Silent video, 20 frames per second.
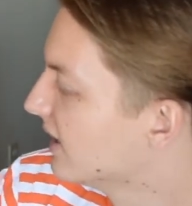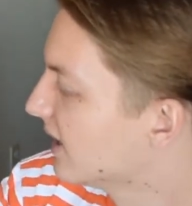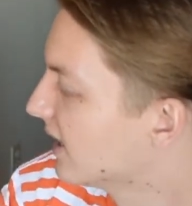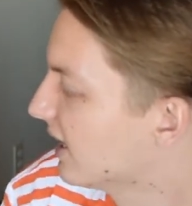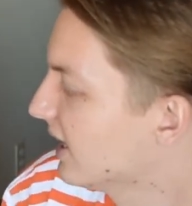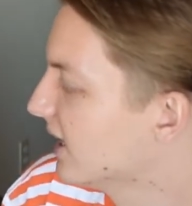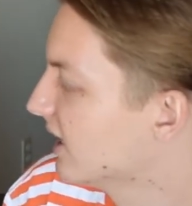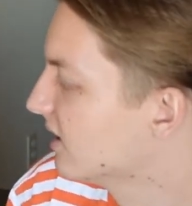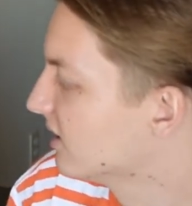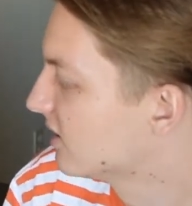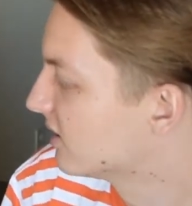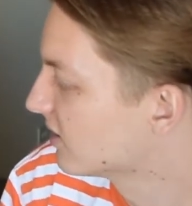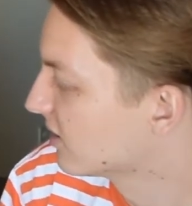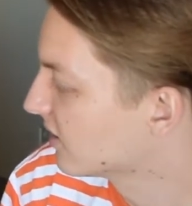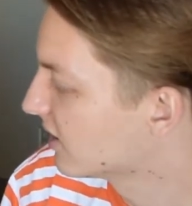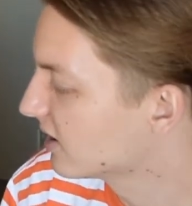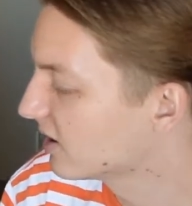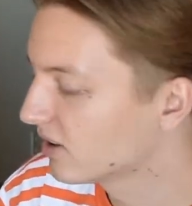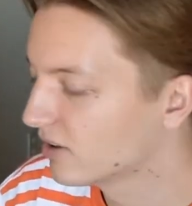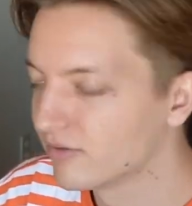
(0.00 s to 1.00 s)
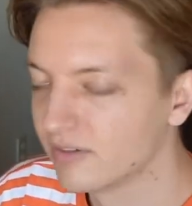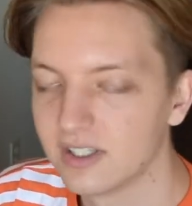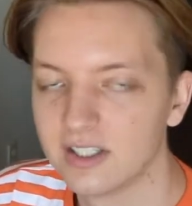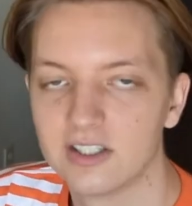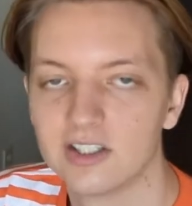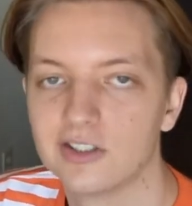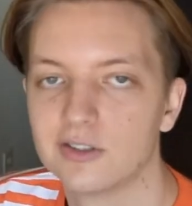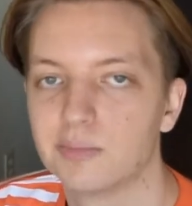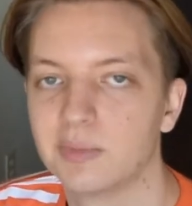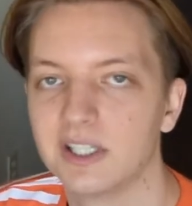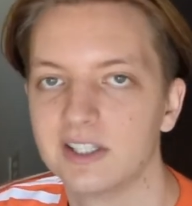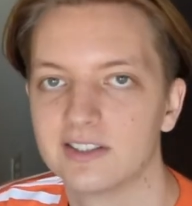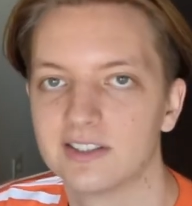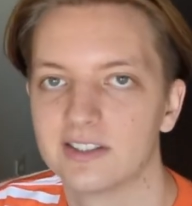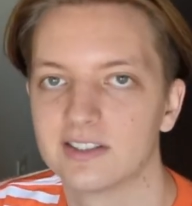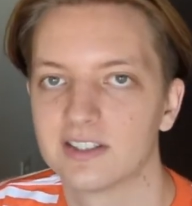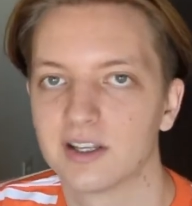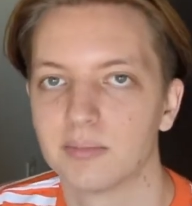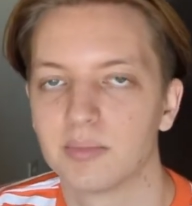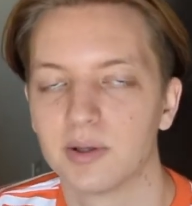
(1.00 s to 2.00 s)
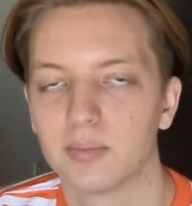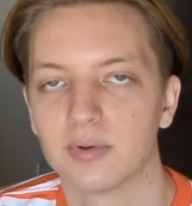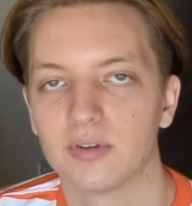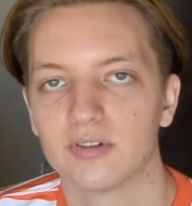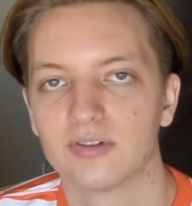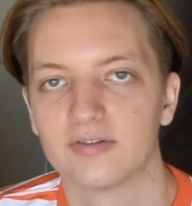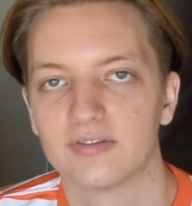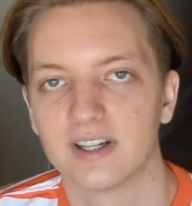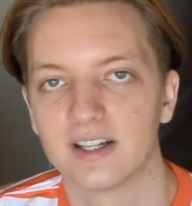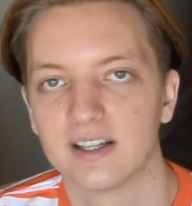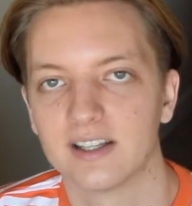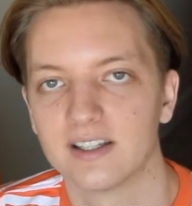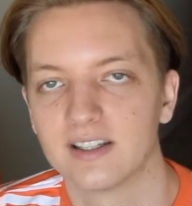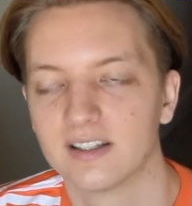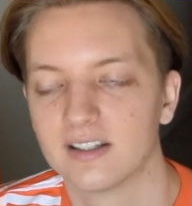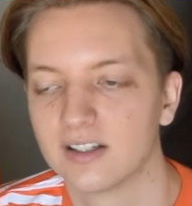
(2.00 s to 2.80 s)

And a lot of the vintage pieces that people will find